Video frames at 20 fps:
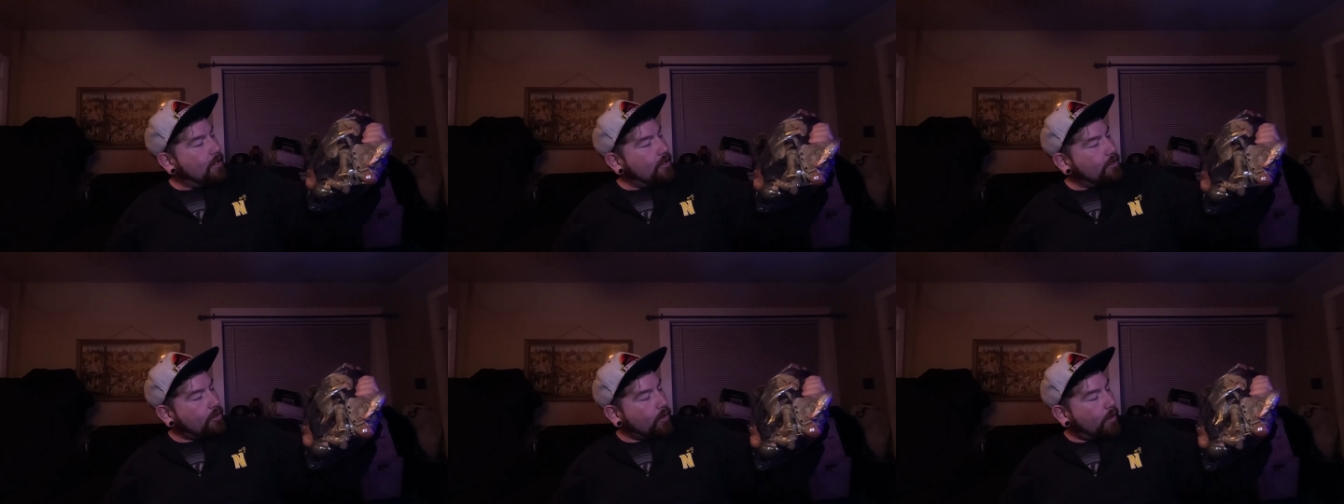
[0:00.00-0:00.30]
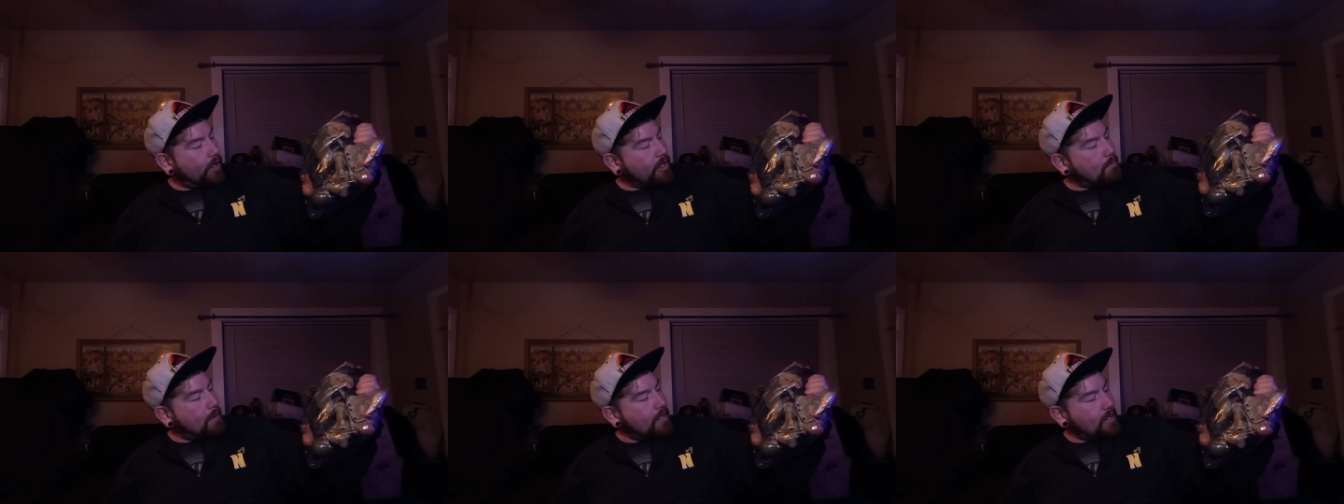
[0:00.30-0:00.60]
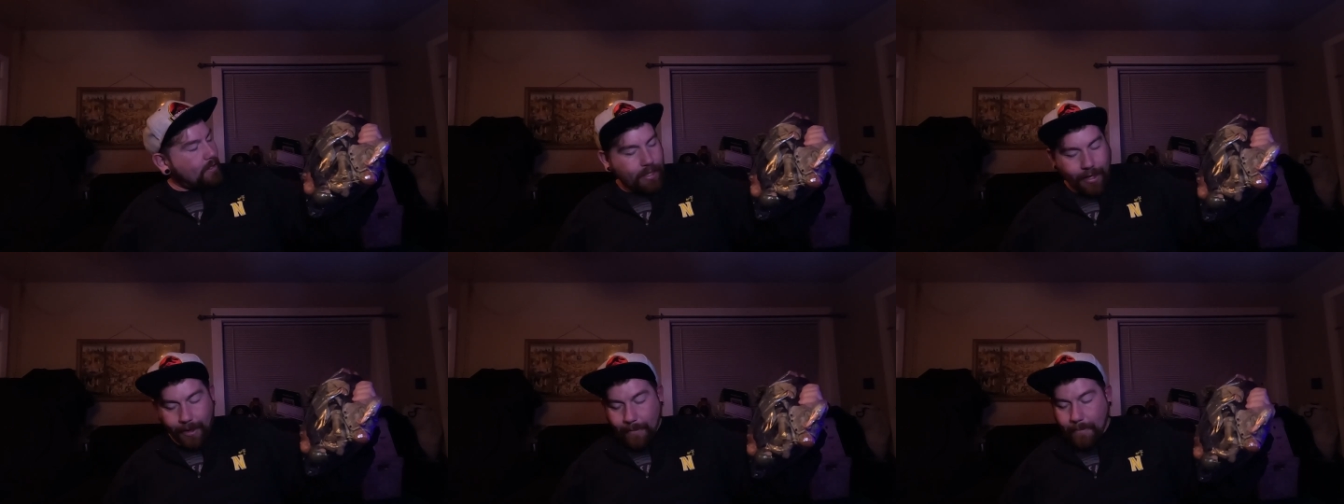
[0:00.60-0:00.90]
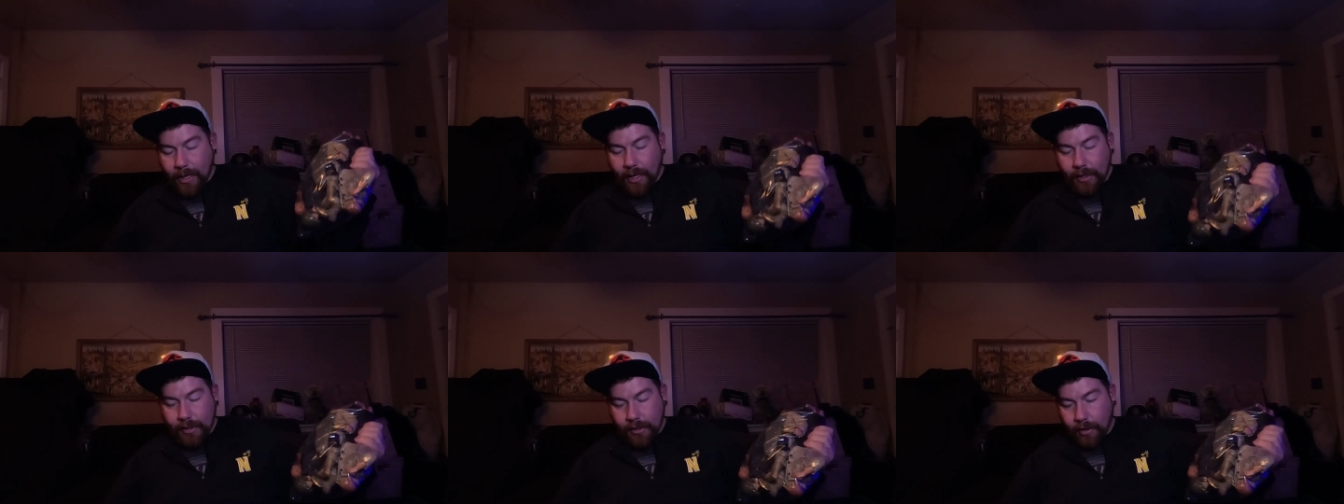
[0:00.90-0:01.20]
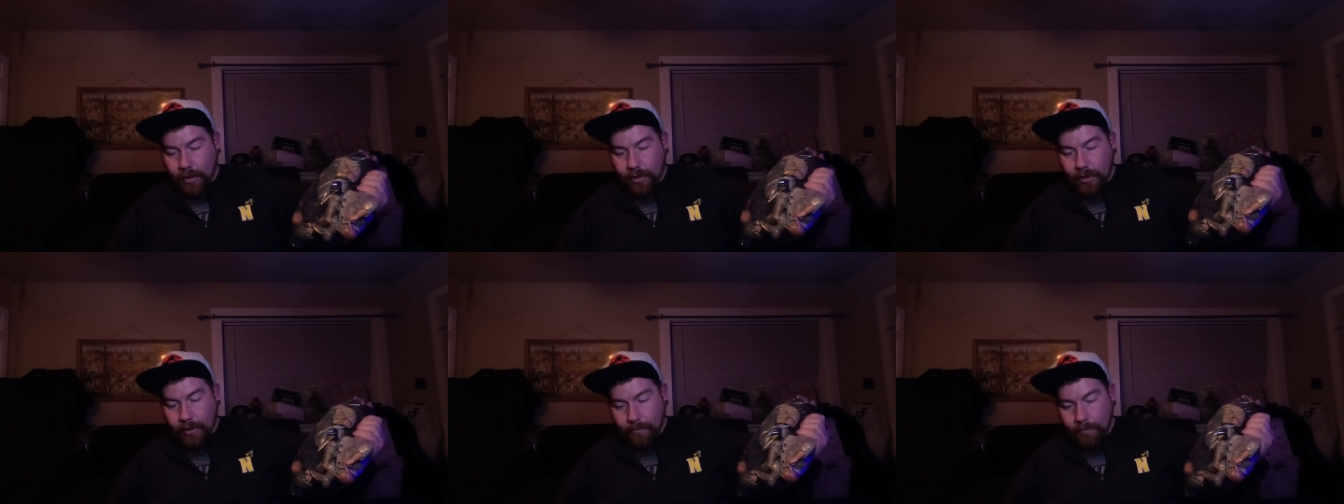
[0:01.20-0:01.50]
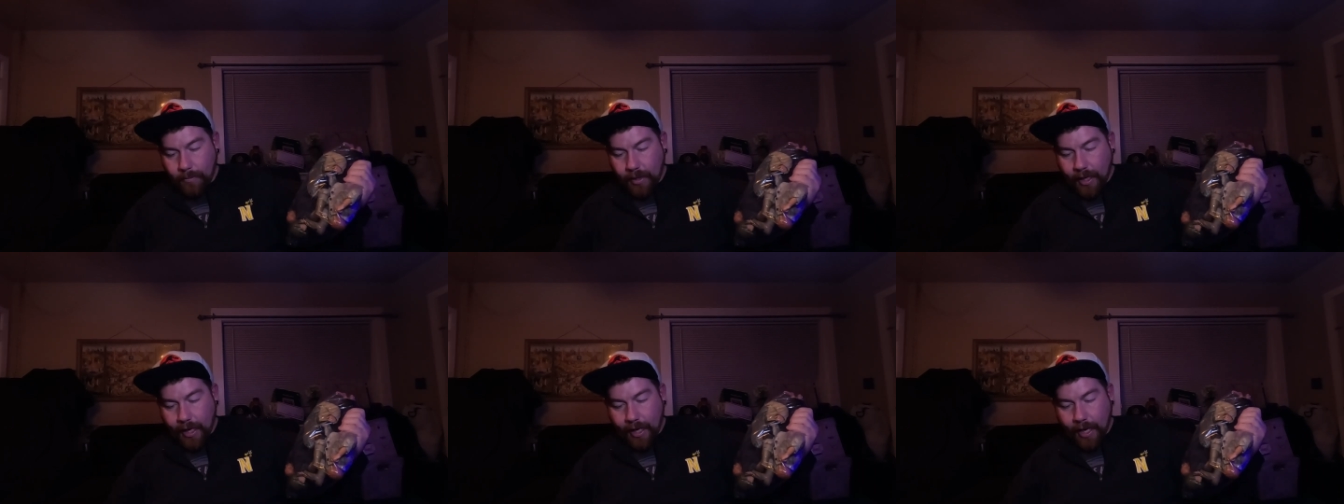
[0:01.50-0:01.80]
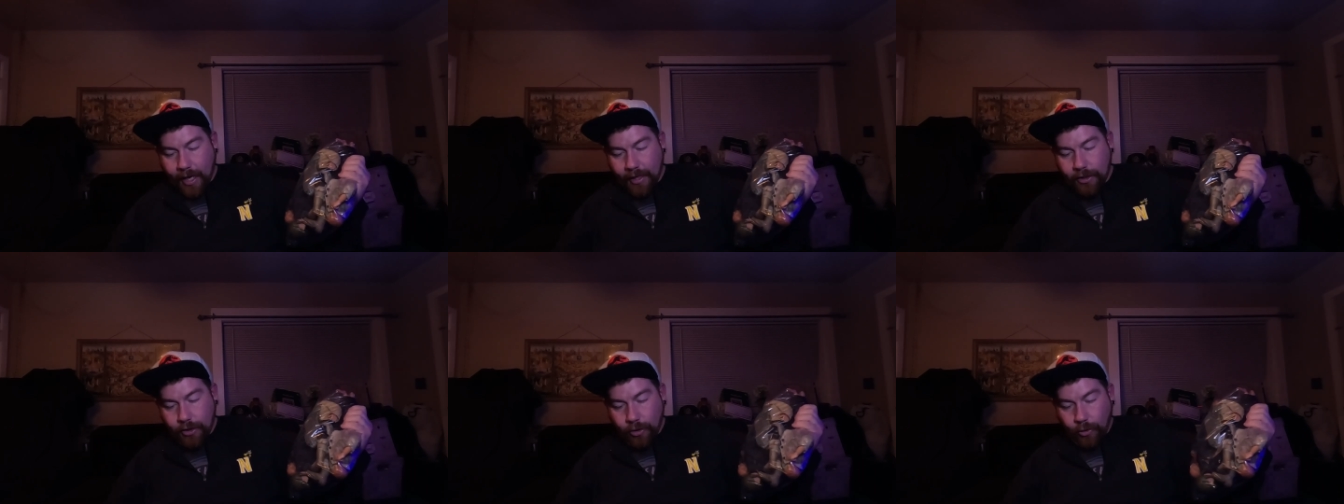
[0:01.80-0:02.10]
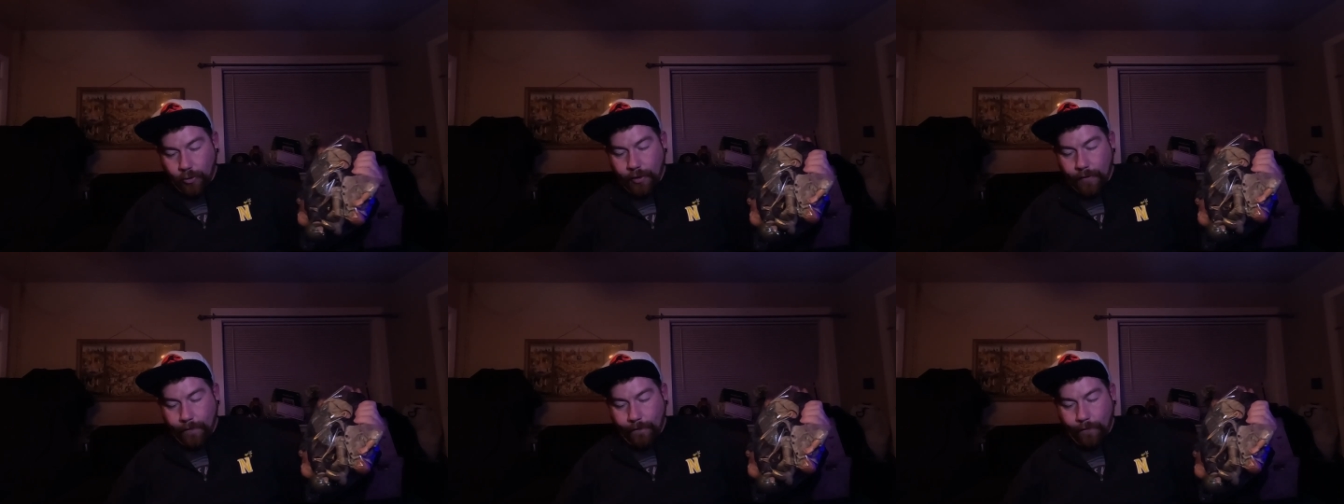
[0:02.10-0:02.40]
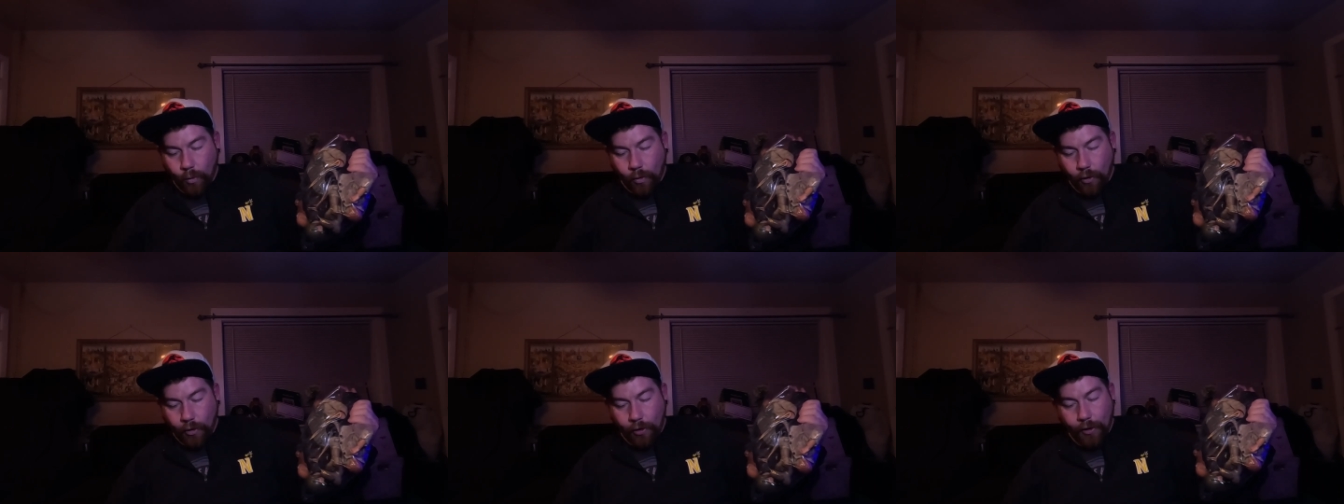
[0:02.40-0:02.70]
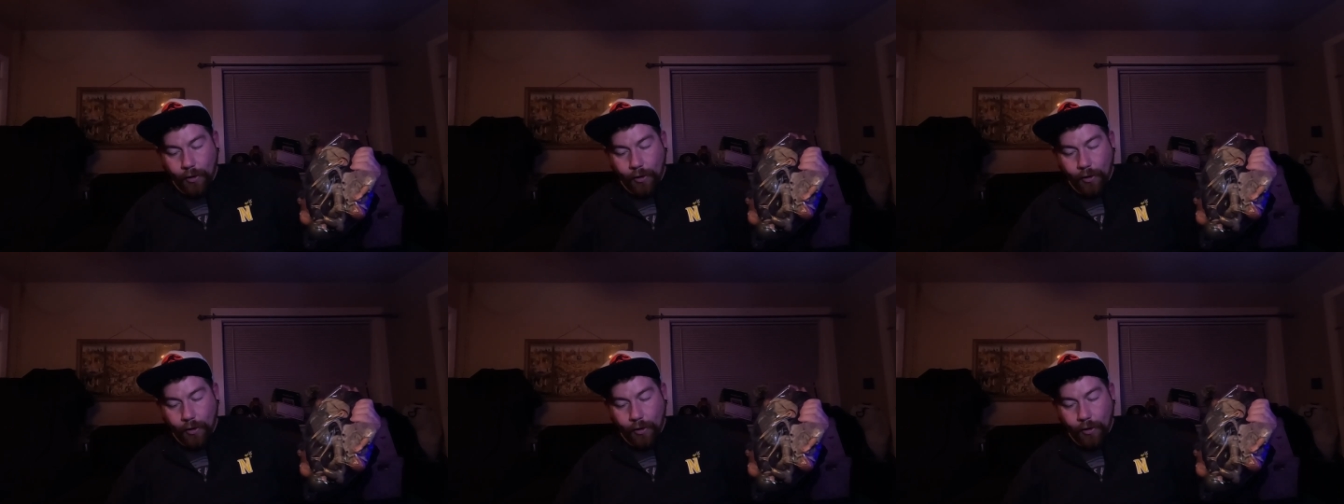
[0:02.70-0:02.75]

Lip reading: So I spent $10 on them and I sold them for